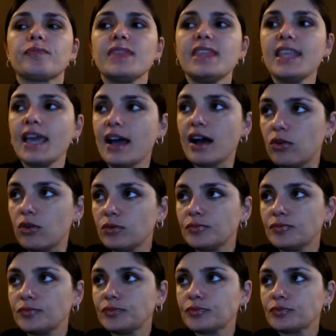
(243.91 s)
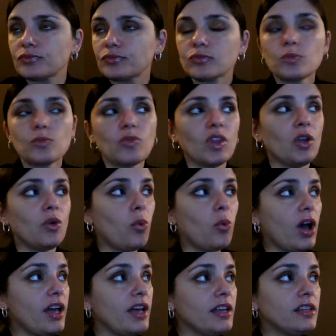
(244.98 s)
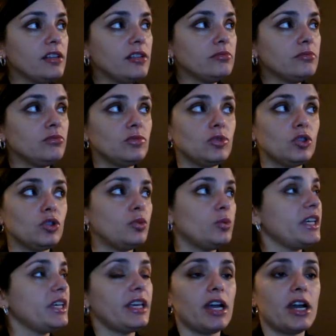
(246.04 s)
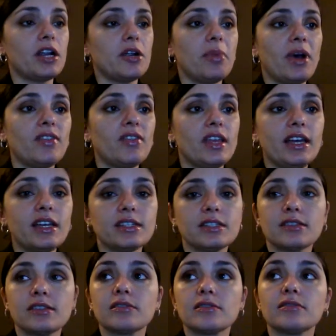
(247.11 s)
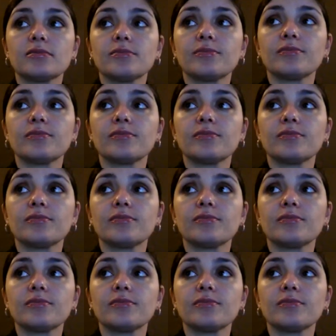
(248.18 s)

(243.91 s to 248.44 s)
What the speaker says: Now, why do we care about this?